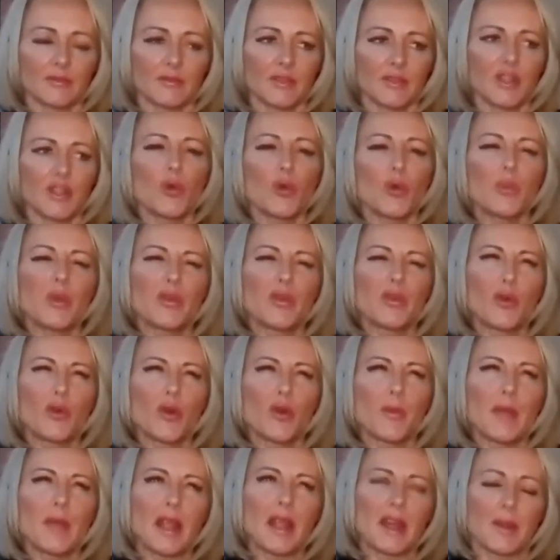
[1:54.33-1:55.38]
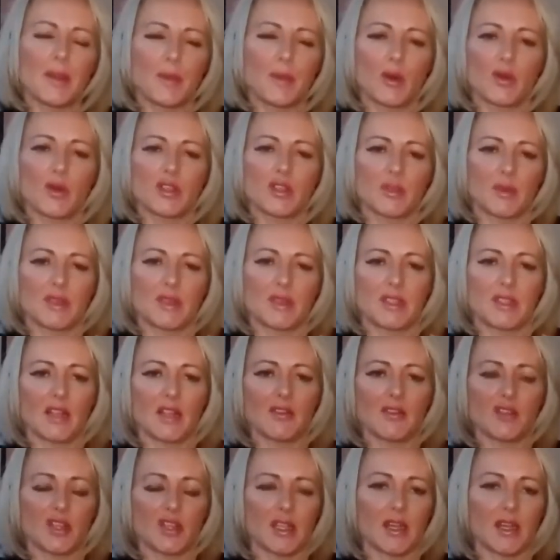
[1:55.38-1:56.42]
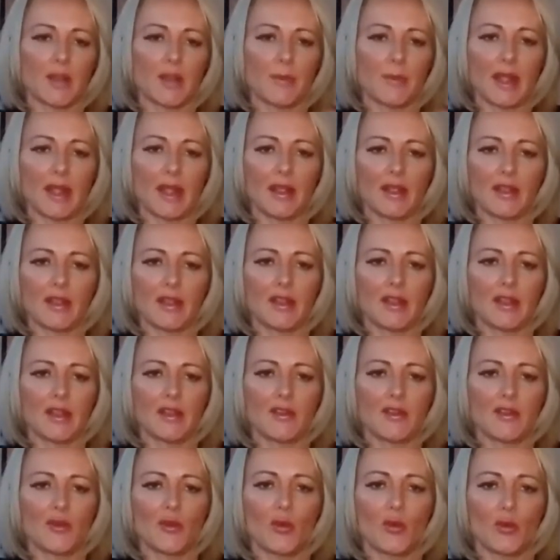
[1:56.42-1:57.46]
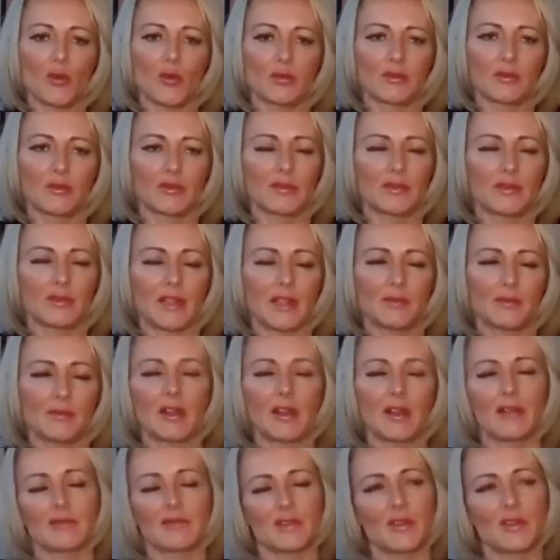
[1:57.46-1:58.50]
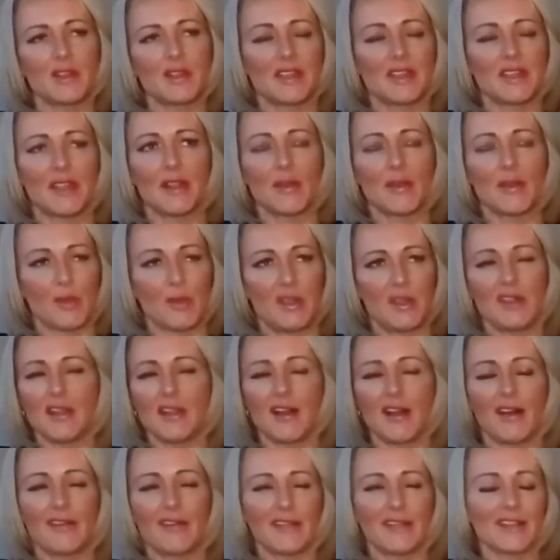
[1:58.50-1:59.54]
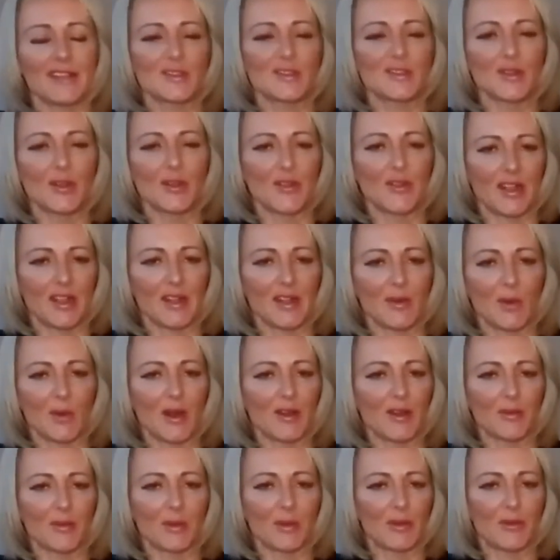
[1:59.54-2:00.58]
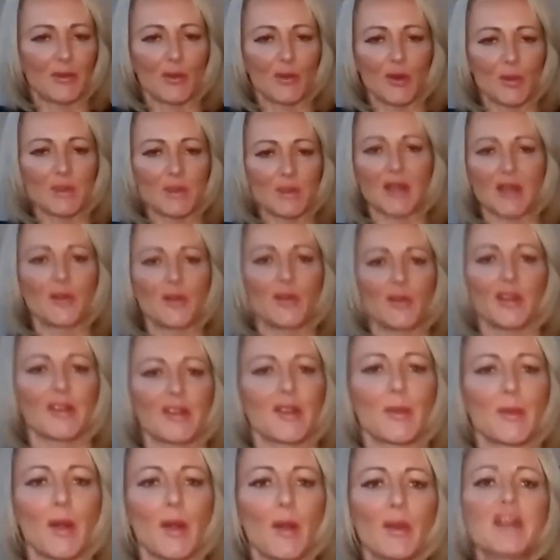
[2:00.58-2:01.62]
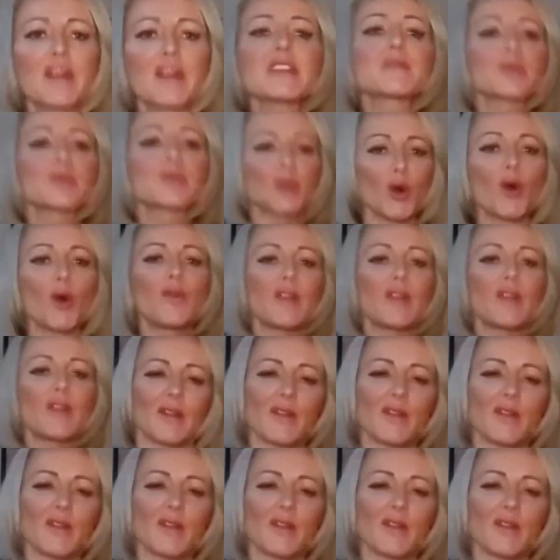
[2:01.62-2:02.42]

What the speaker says: you know, before menopause was such a kind of big, you know, I was going to say PR, that's not the right word, before it was out there in the public, it's profile,